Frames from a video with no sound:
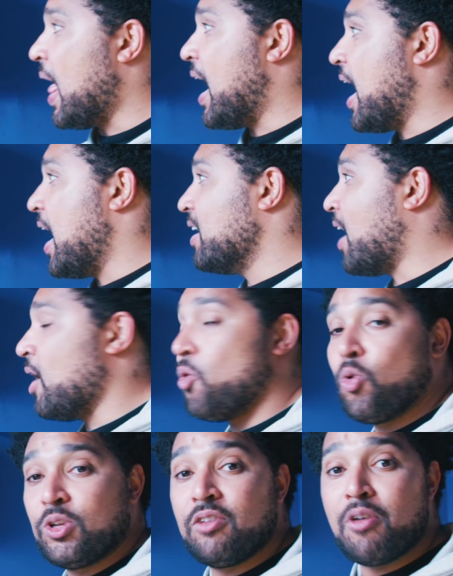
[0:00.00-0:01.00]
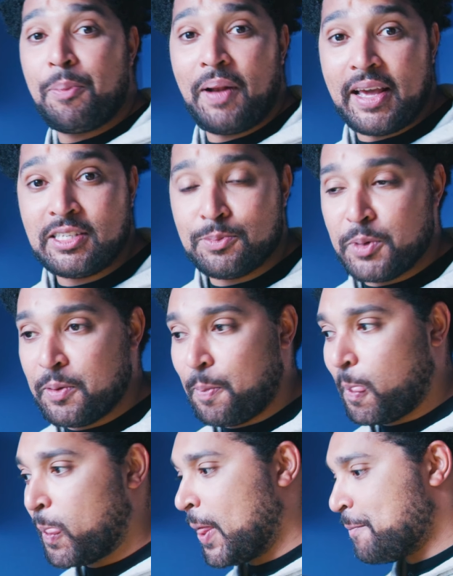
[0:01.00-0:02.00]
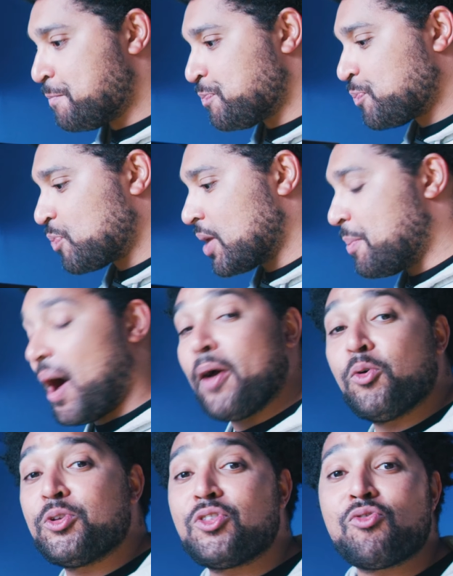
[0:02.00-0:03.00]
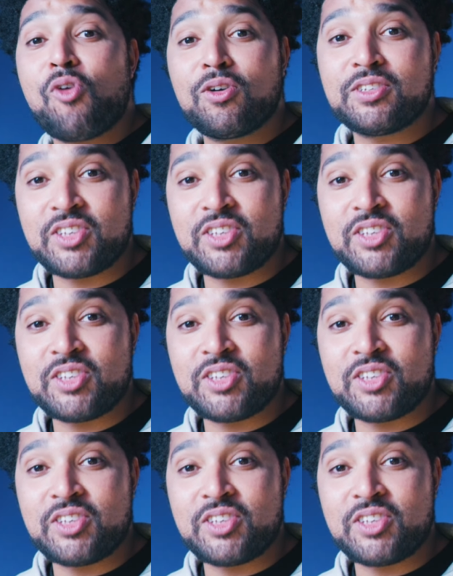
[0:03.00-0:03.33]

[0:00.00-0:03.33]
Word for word: and I ordered a replacement, but I ordered the wrong